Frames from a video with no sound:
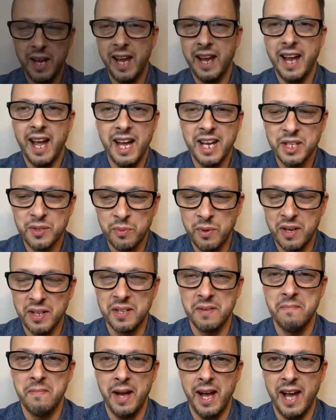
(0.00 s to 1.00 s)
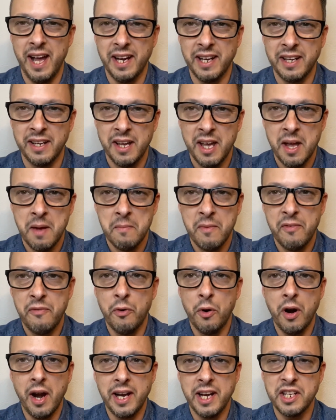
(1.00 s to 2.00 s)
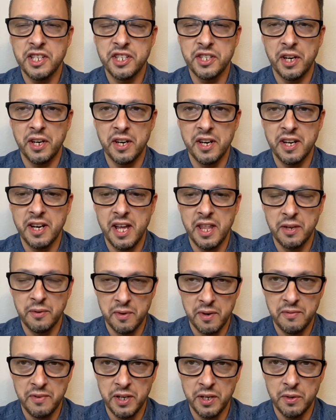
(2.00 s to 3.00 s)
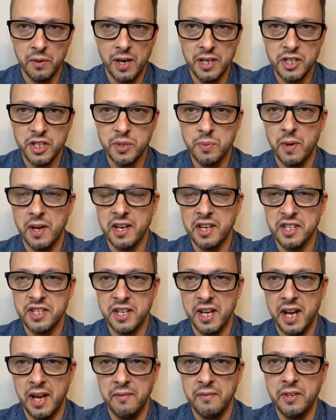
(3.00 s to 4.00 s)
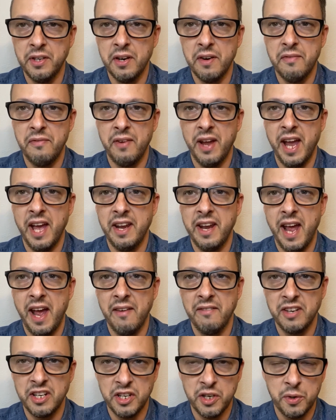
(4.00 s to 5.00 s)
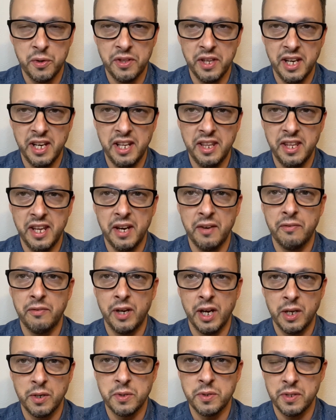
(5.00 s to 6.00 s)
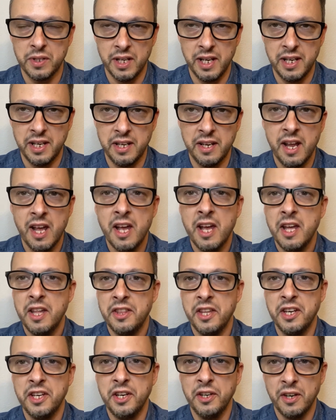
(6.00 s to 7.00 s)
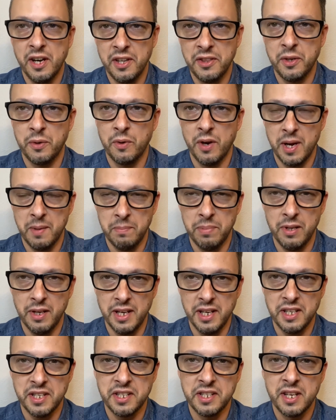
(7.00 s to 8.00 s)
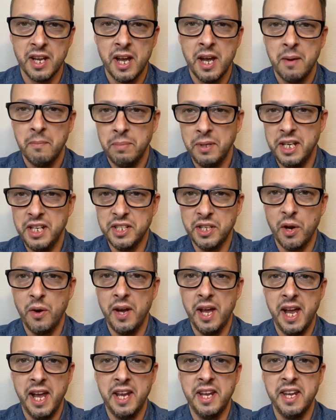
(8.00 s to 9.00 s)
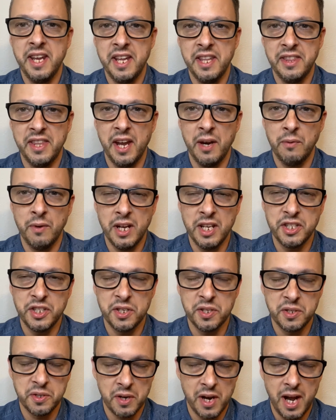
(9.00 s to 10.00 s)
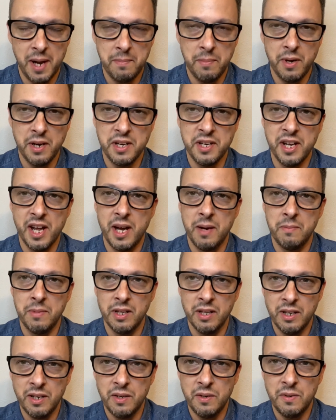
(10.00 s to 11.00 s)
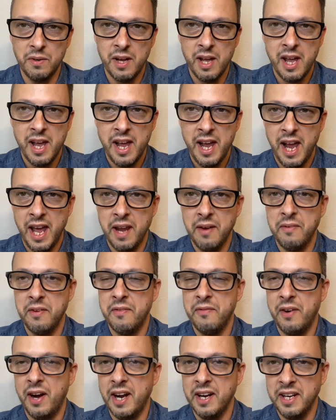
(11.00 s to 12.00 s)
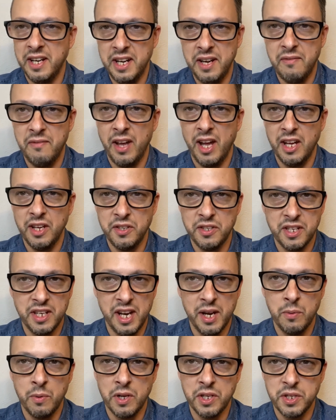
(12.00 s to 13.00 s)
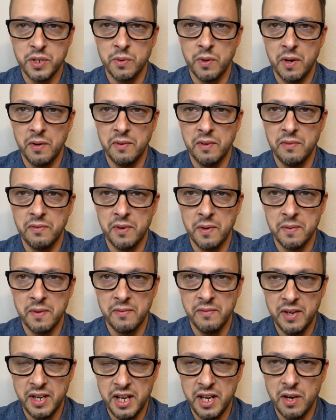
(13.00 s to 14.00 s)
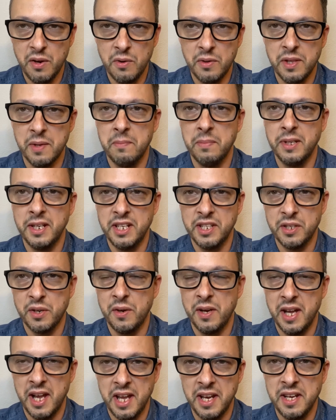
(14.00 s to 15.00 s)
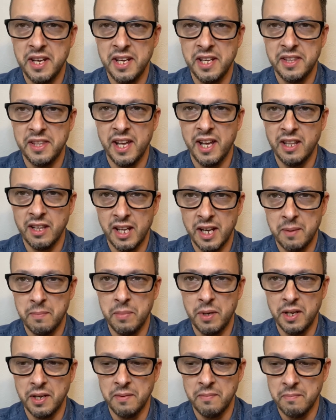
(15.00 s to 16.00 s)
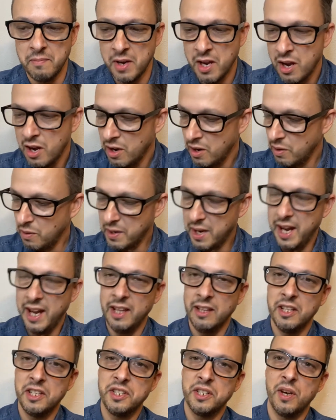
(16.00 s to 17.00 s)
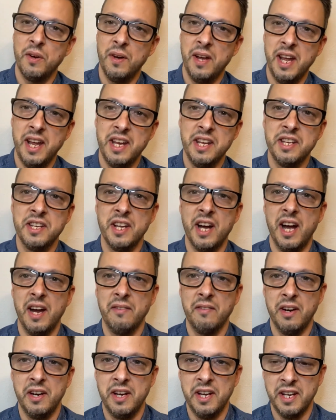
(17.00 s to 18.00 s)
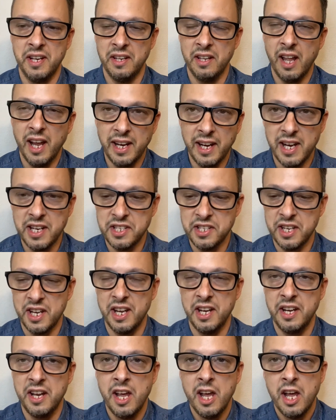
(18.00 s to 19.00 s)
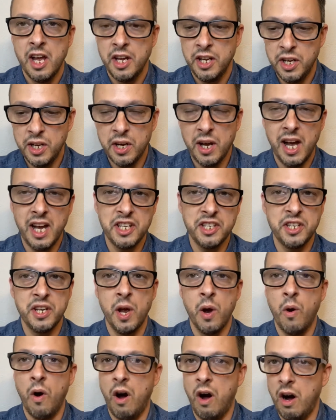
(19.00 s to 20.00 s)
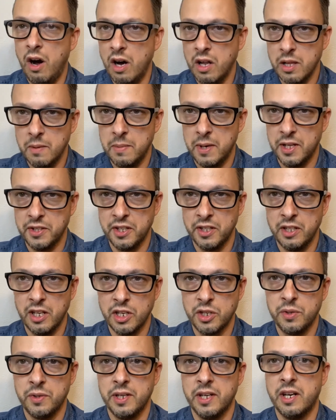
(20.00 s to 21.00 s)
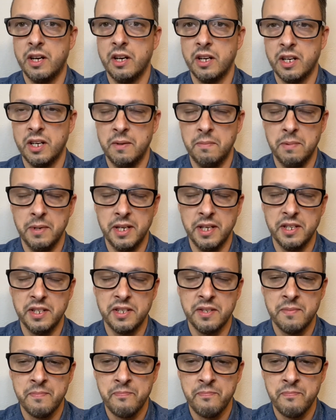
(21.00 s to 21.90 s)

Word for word: Guys, welcome back. Before I get started on the review, I just wanted to say if you're a fan having to do with anything fragrance related, then you're at the right place. Please go ahead and hit that red subscribe button down below, and if you find any value today whatsoever from the video, then please go ahead and hit that like button. Okay, let's go ahead and dive right in. Like I said, you guys know all about the luxury car companies.